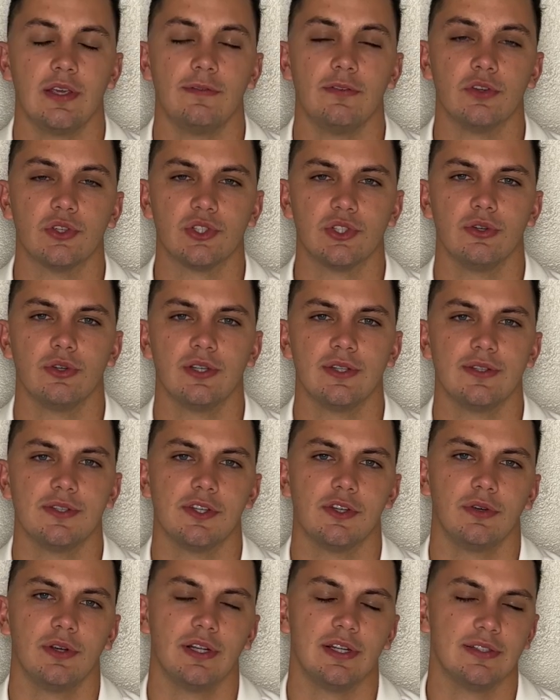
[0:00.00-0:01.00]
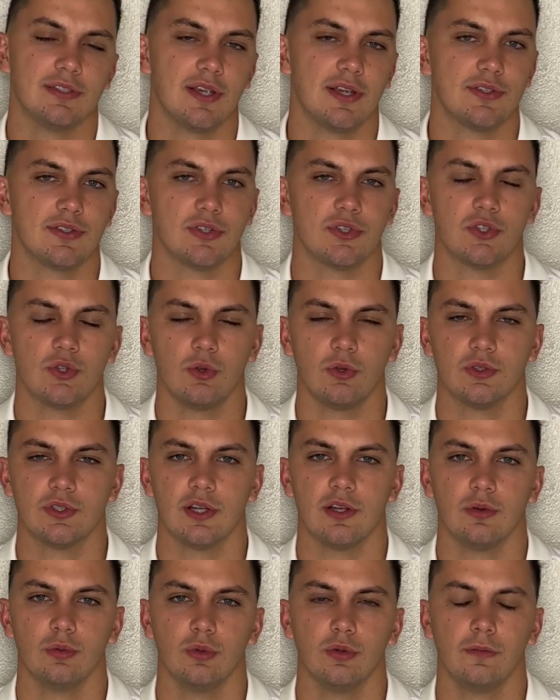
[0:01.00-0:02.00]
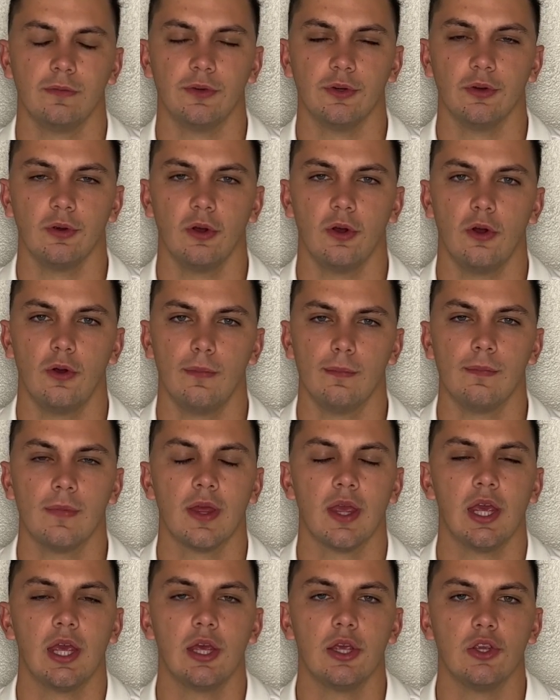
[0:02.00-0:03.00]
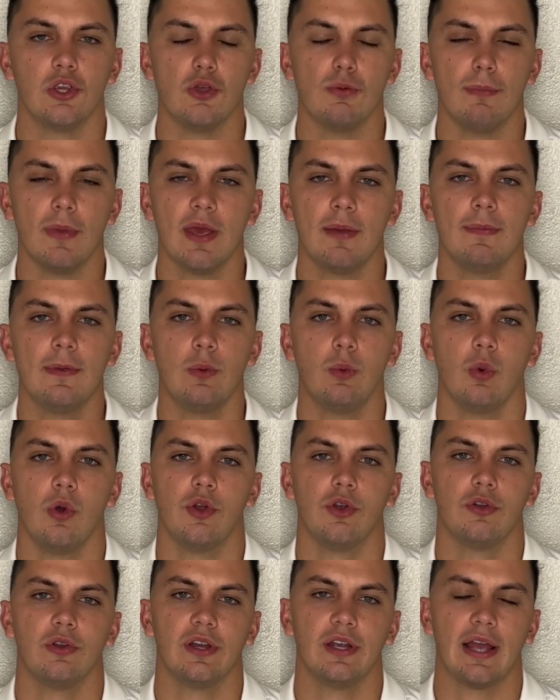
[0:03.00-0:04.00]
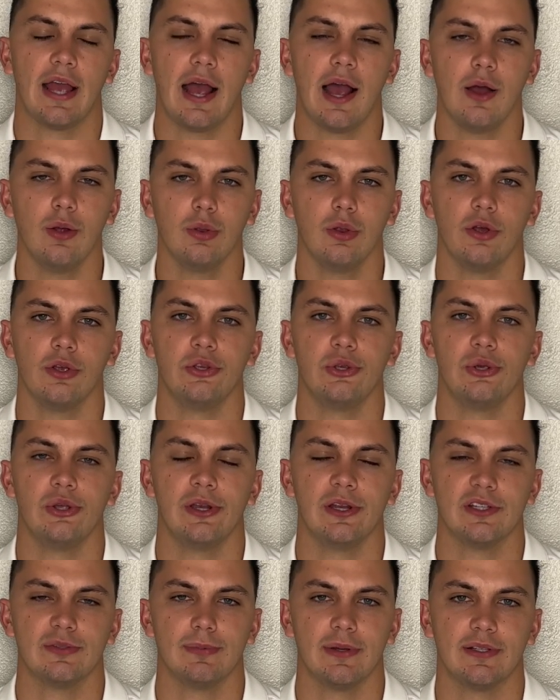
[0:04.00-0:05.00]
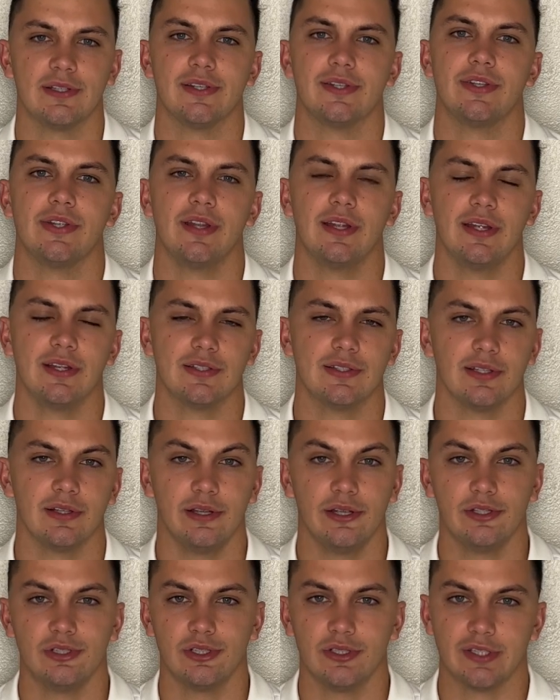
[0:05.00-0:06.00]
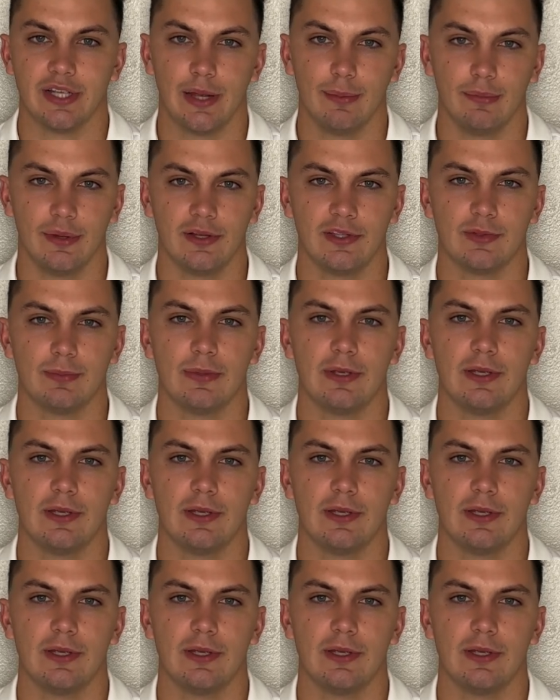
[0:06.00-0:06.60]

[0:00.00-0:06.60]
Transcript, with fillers: If you're still considering a Tesla solar tile roof for your home, you may be wondering how long you can expect to see the installation timelines